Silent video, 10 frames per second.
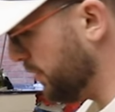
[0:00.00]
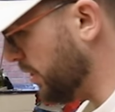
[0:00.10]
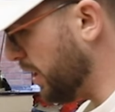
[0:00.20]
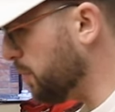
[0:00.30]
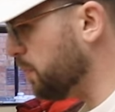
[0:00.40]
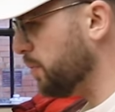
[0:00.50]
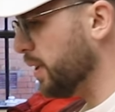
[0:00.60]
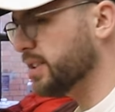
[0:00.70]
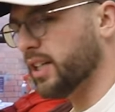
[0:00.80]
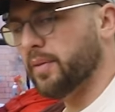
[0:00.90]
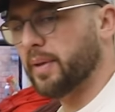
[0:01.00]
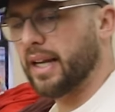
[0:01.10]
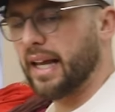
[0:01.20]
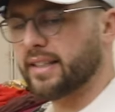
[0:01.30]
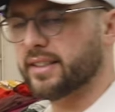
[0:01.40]
So this is going to be
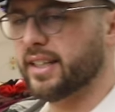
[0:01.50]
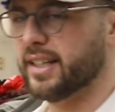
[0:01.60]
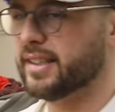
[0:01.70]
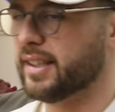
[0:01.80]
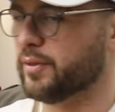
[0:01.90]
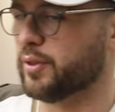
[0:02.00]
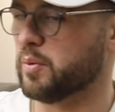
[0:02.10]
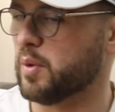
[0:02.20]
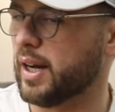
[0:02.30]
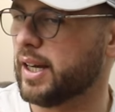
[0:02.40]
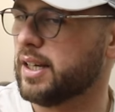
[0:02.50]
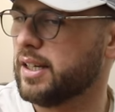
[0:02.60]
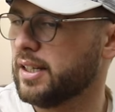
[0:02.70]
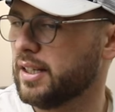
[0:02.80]
a lesson in a different way.